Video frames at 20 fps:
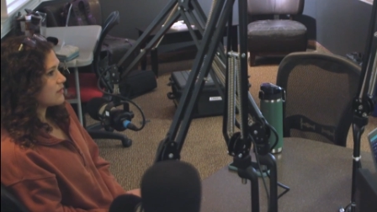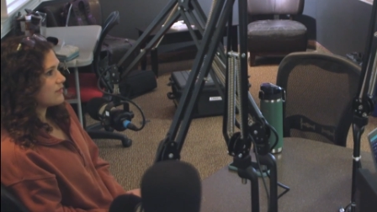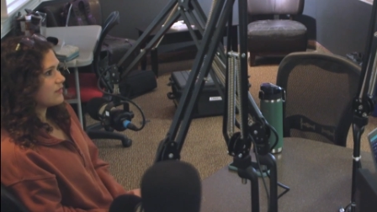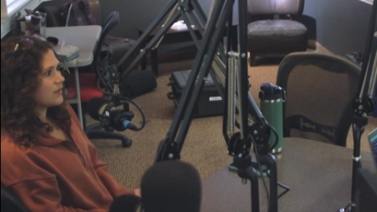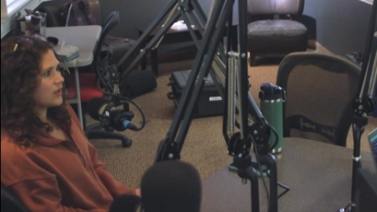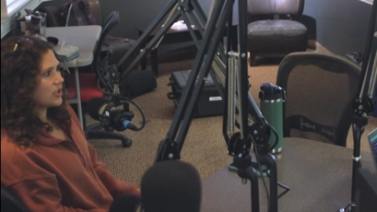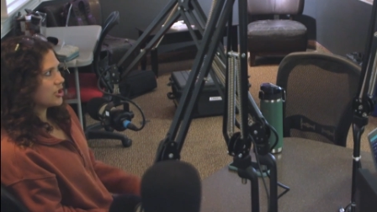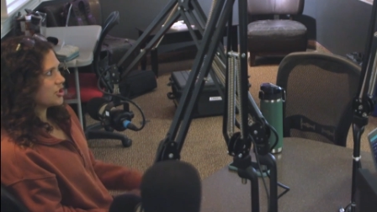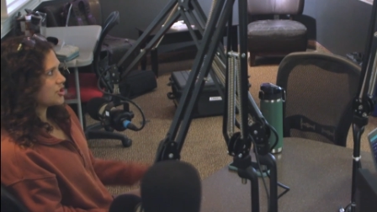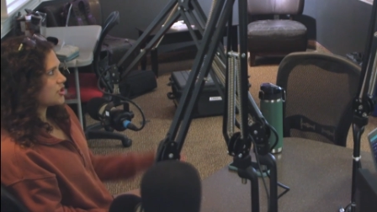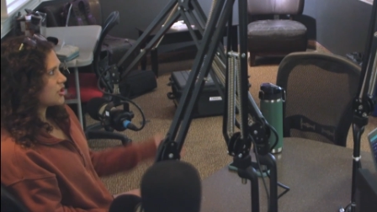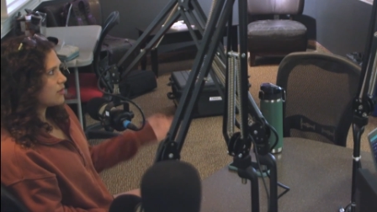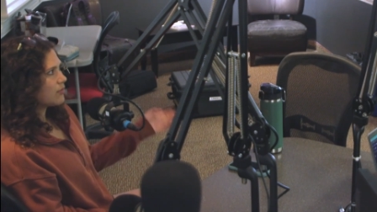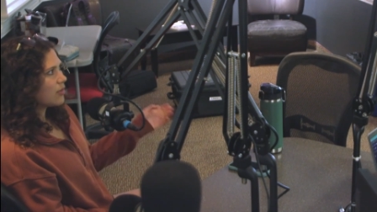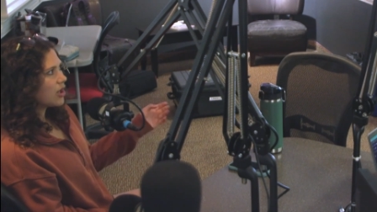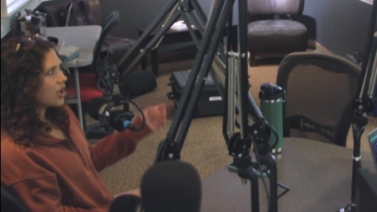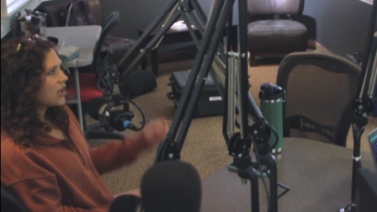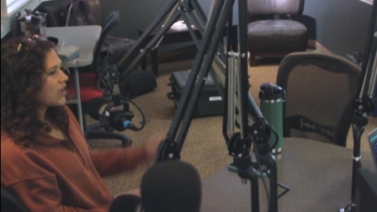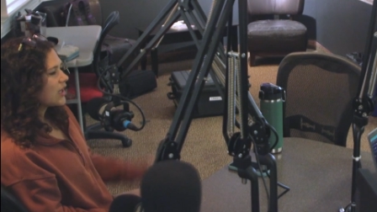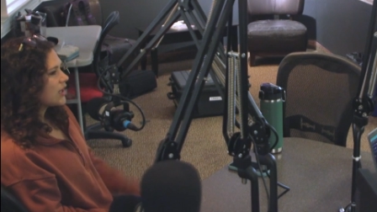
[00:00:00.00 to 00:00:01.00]
Furniture
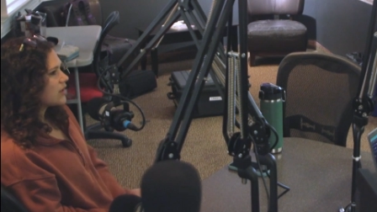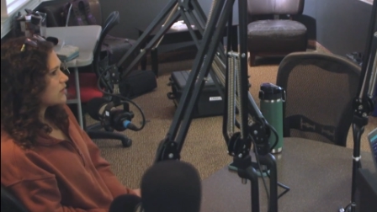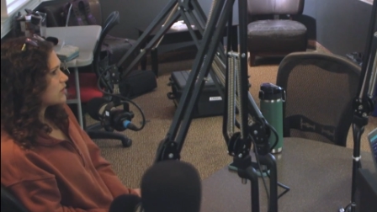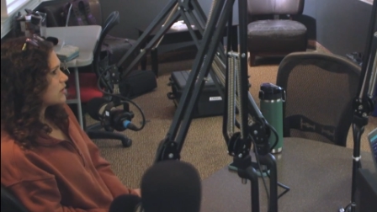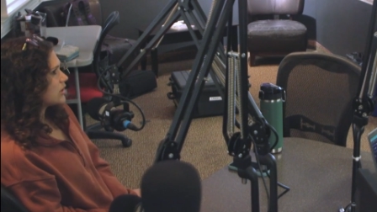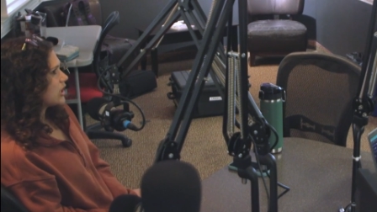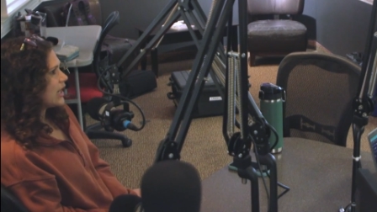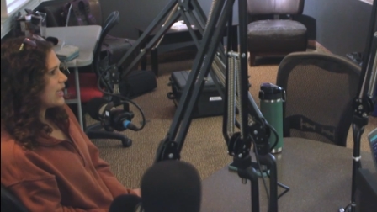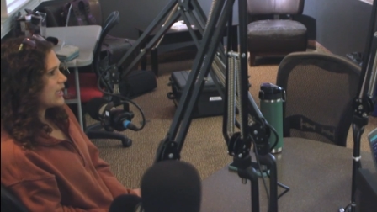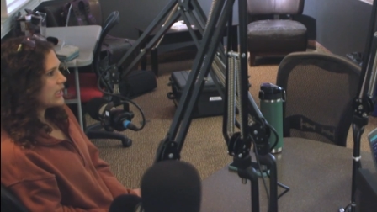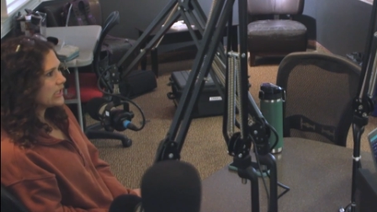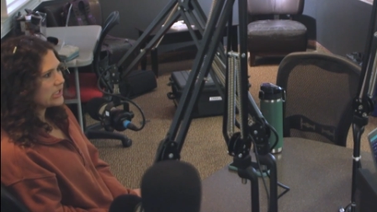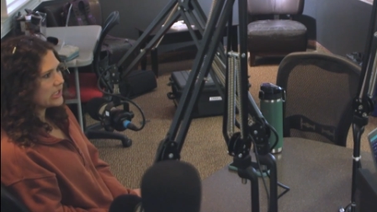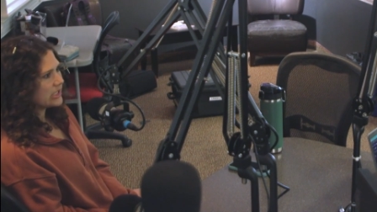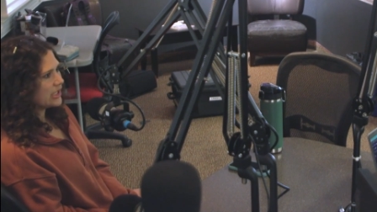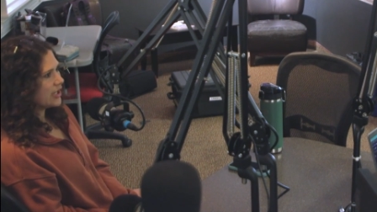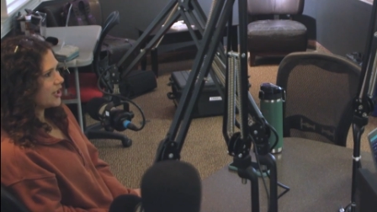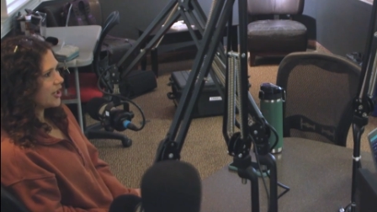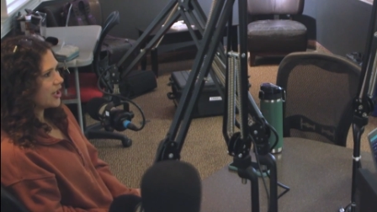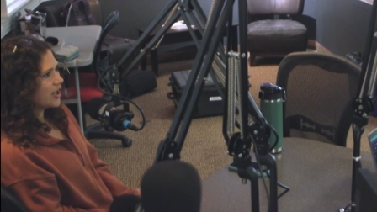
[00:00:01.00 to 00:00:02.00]
Market right
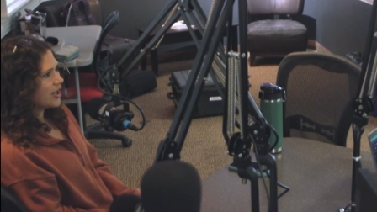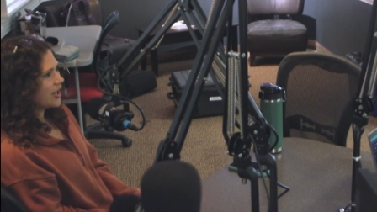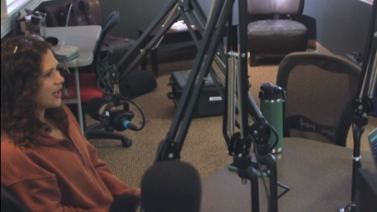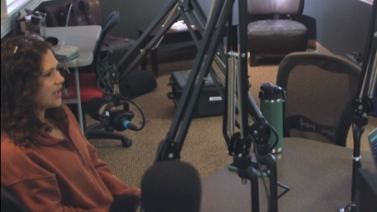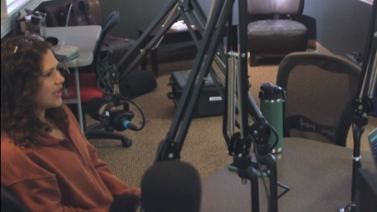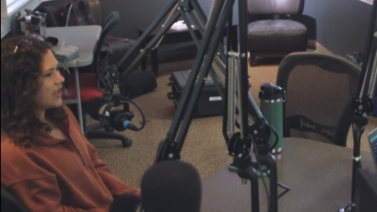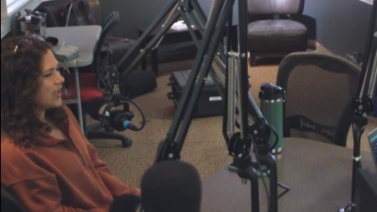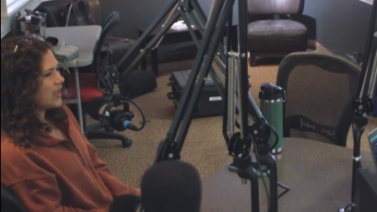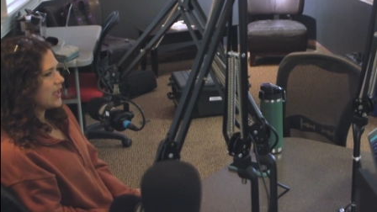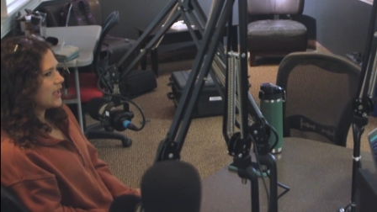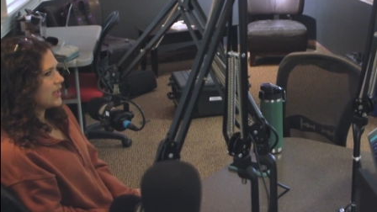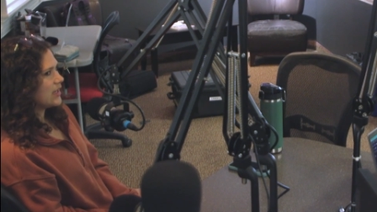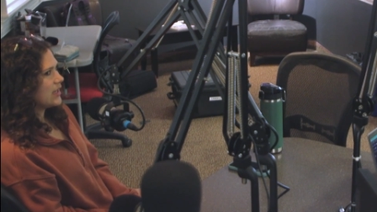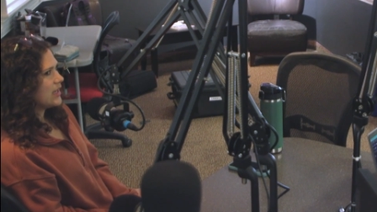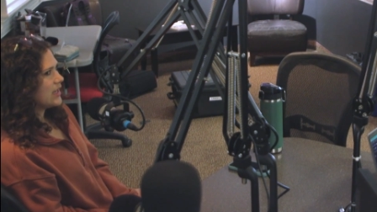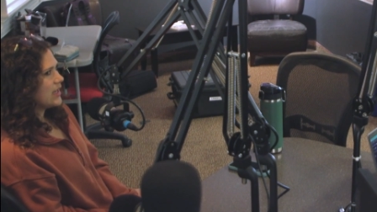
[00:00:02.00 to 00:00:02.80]
here. And